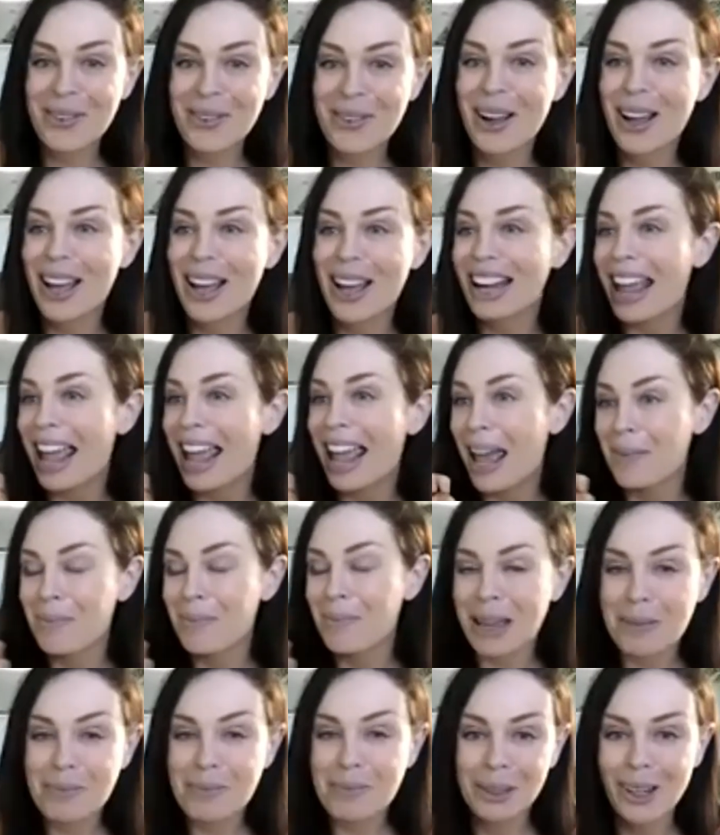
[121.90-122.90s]
word
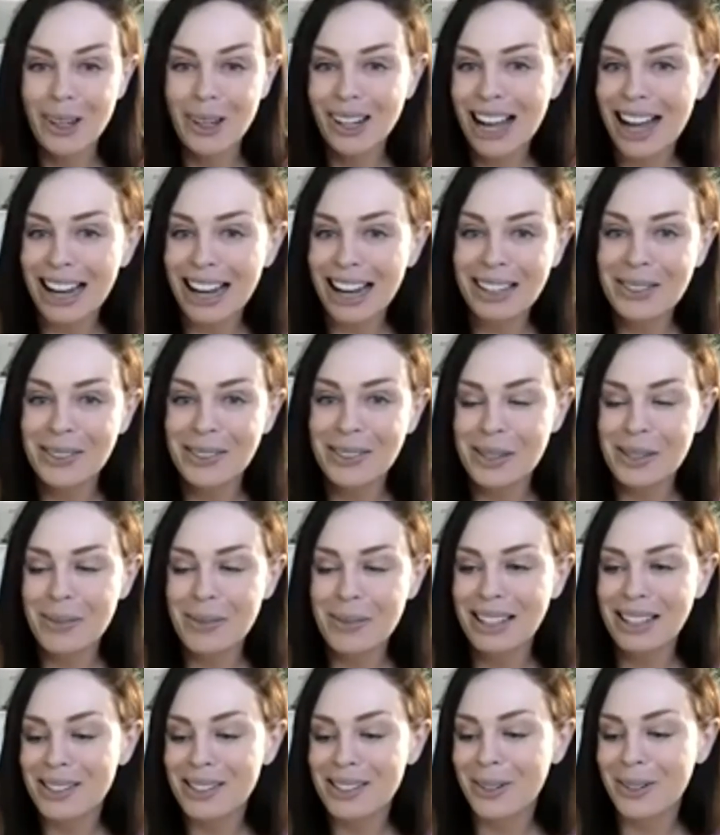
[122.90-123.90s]
epic blog articles
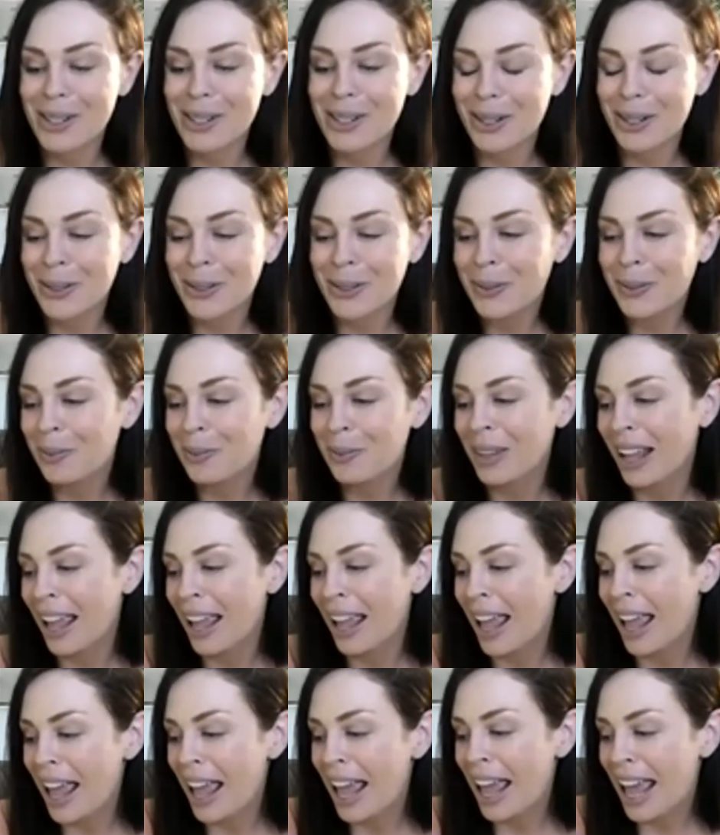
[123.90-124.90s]
about social,
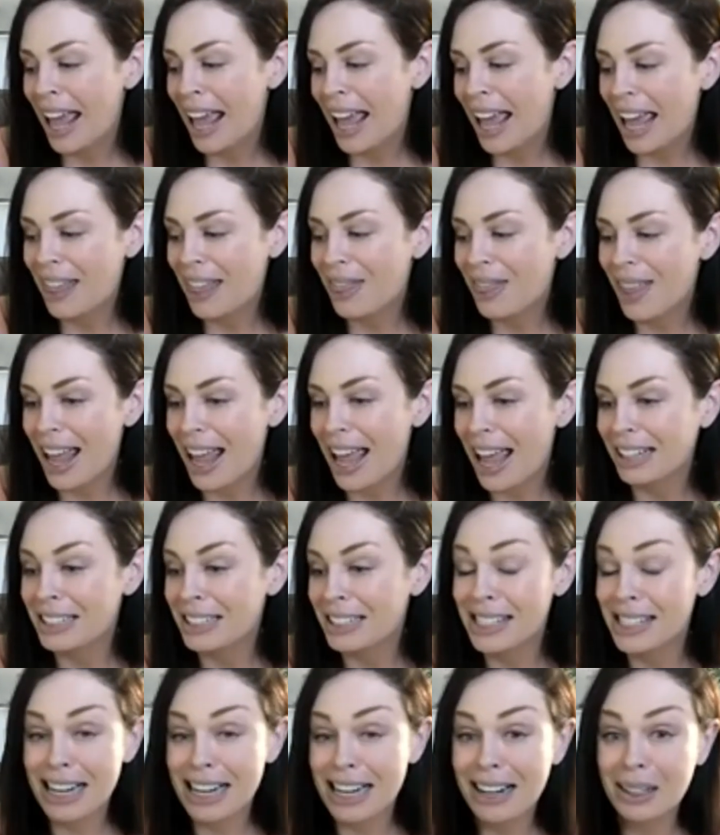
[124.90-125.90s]
and
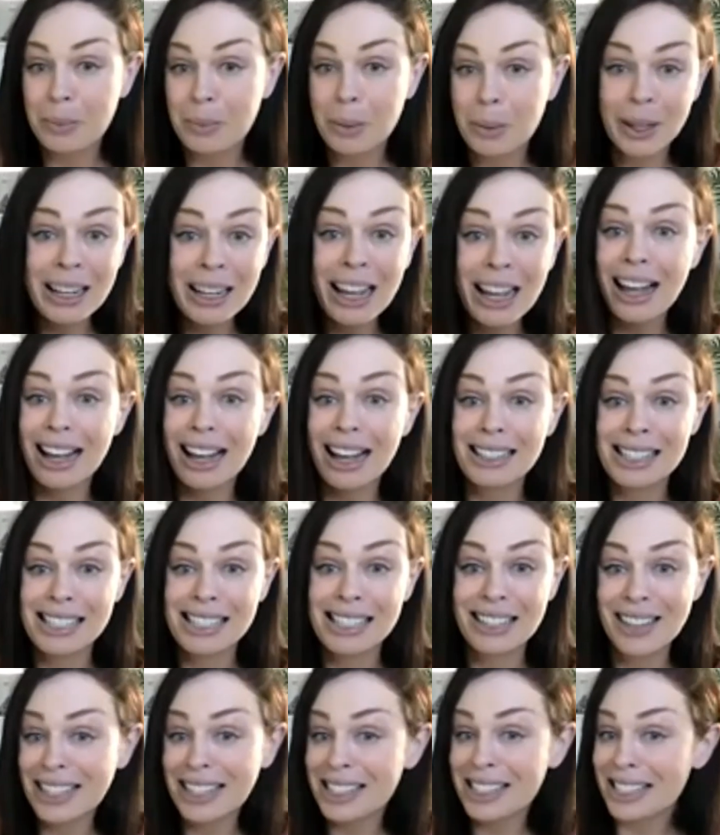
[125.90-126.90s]
then started a
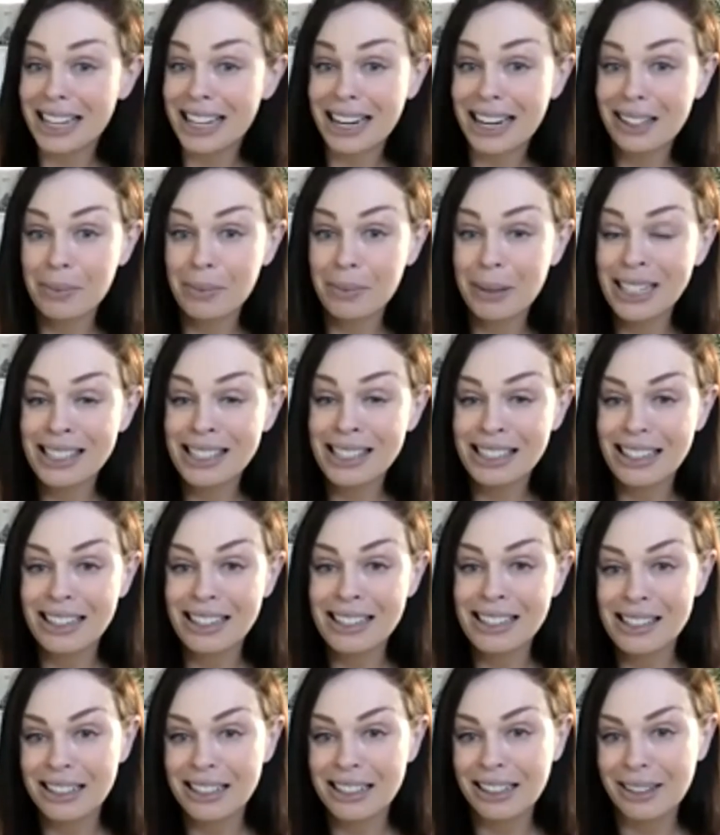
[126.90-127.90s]
podcast and then started a
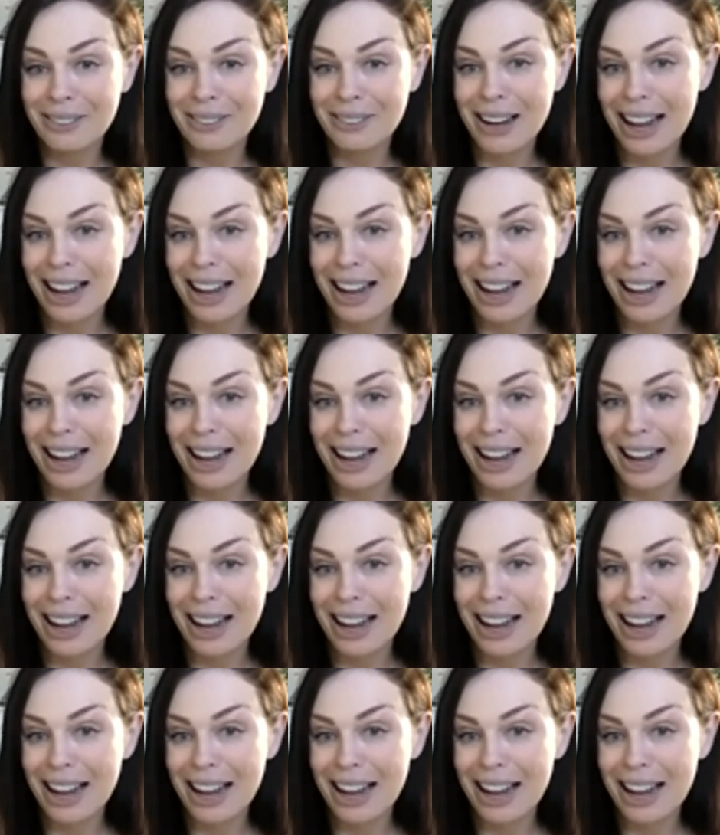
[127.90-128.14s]
business. And here I